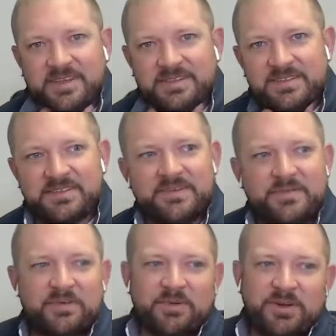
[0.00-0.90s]
a
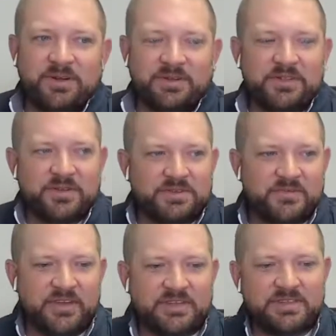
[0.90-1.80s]
different world, and those
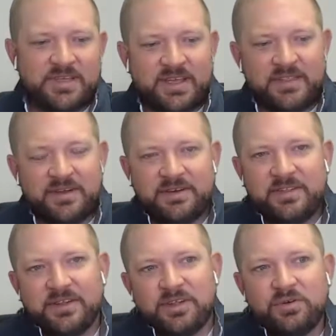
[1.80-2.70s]
of us that are
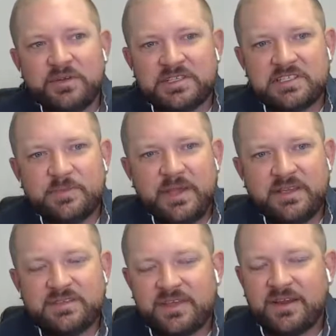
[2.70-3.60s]
in the low risk
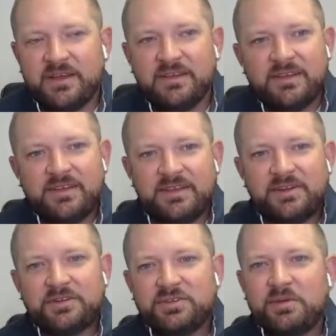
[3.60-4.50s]
space, kind of
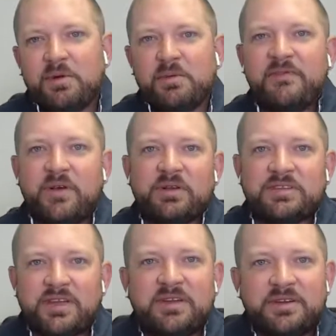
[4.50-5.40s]
doing what we
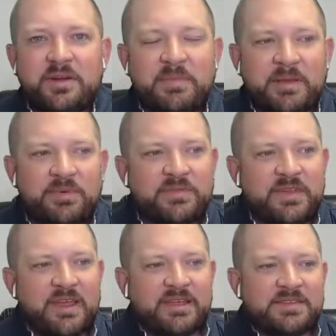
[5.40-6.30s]
focus on here at
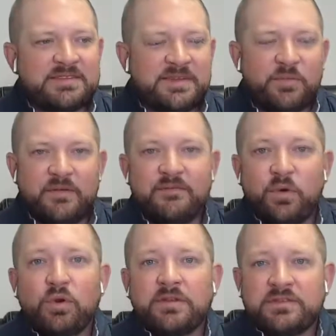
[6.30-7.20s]
PaperTech, it's somewhat
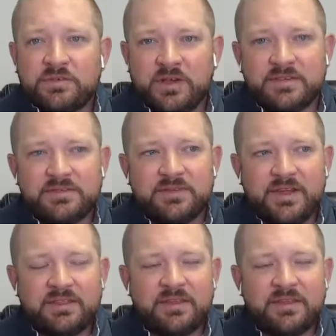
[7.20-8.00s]
foreign to us, right?